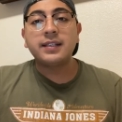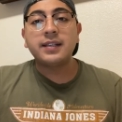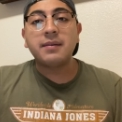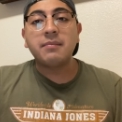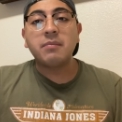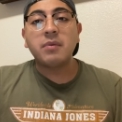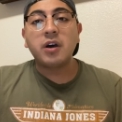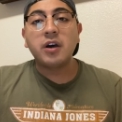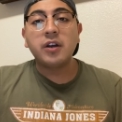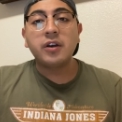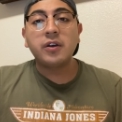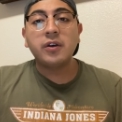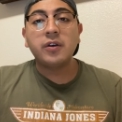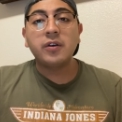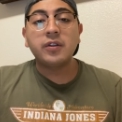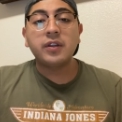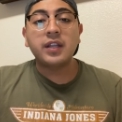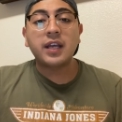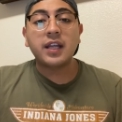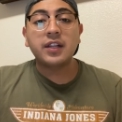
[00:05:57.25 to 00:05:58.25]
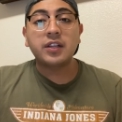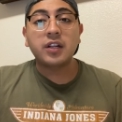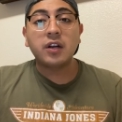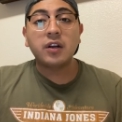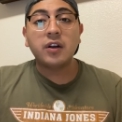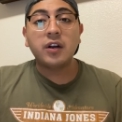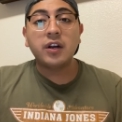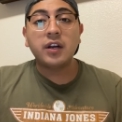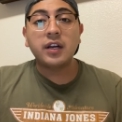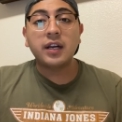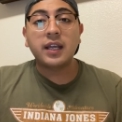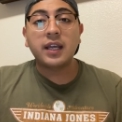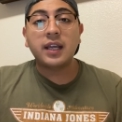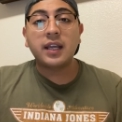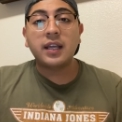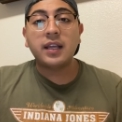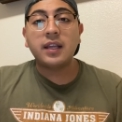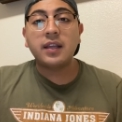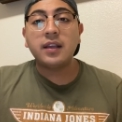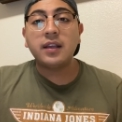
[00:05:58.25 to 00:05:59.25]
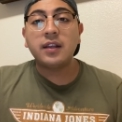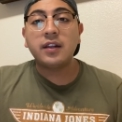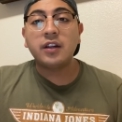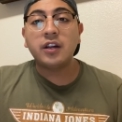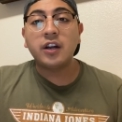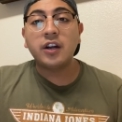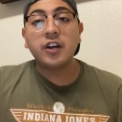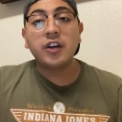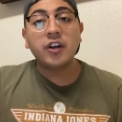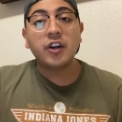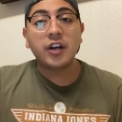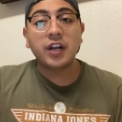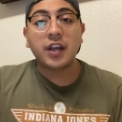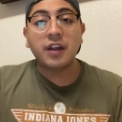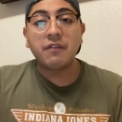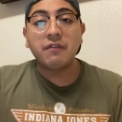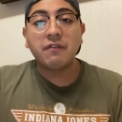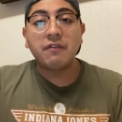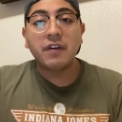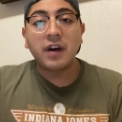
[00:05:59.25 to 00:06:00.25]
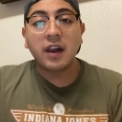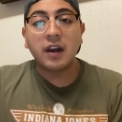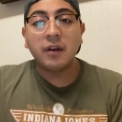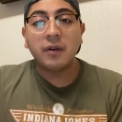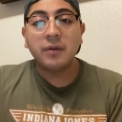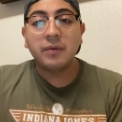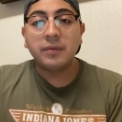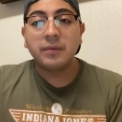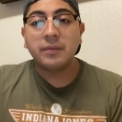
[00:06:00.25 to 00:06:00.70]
a model that the learner can follow.